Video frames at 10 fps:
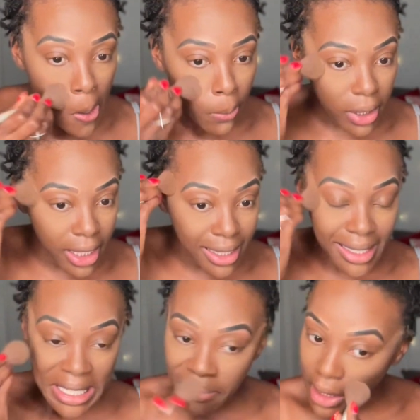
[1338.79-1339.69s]
But this
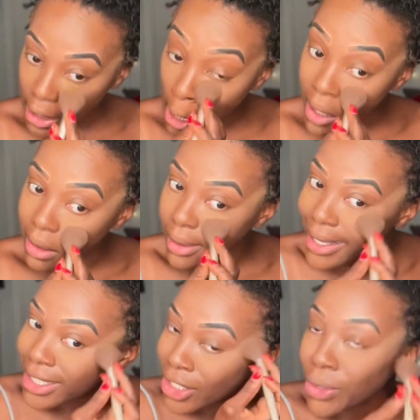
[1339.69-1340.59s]
is something that
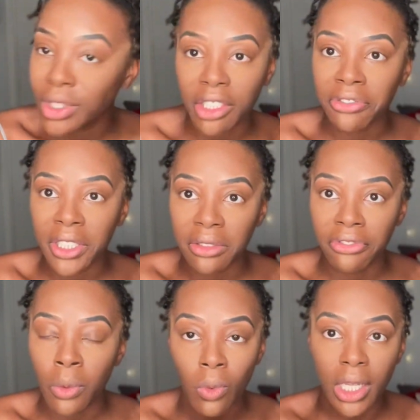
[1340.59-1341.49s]
is no different
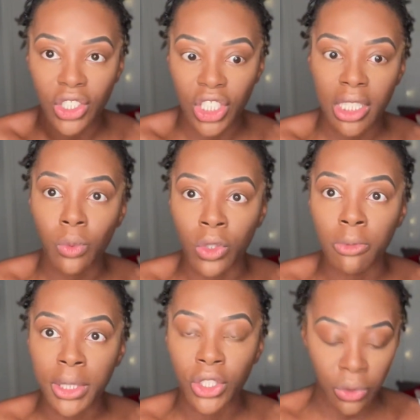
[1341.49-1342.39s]
from what she would
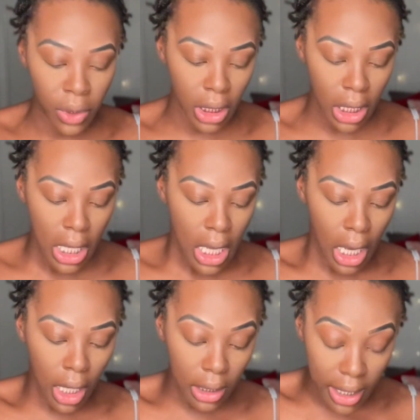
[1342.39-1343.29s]
be doing
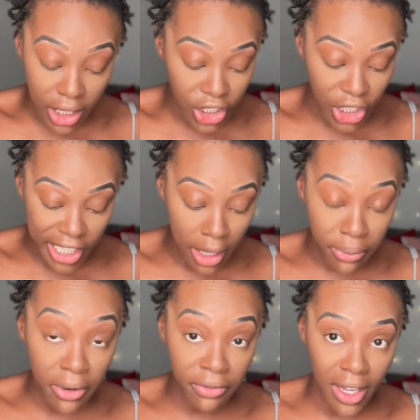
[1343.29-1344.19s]
unless she can
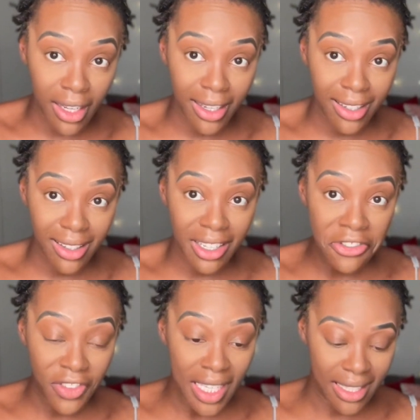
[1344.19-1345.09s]
provide a
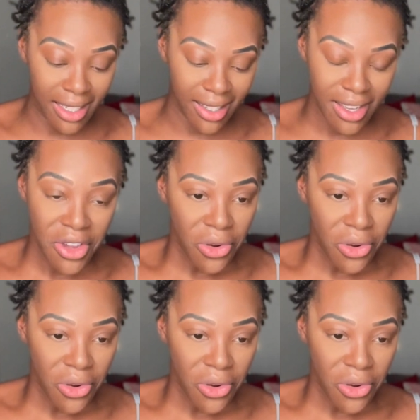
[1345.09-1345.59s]
visa,